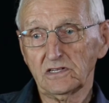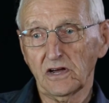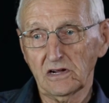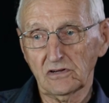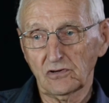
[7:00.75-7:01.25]

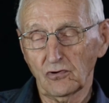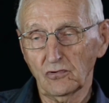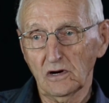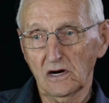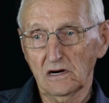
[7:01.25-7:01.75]
get
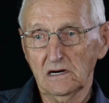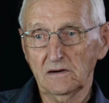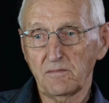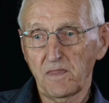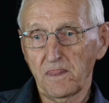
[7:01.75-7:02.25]
into
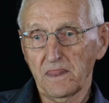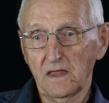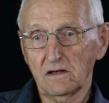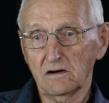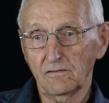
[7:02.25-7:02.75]
a
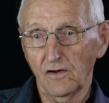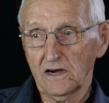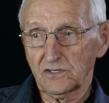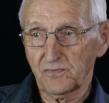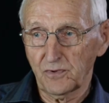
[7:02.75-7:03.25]

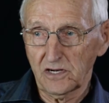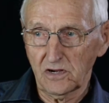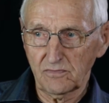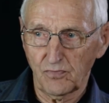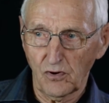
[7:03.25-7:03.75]
flax
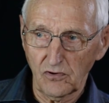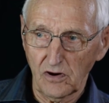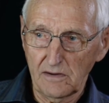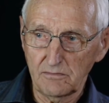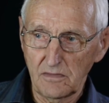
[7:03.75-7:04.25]
breeding
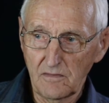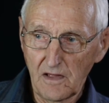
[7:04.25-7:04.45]
program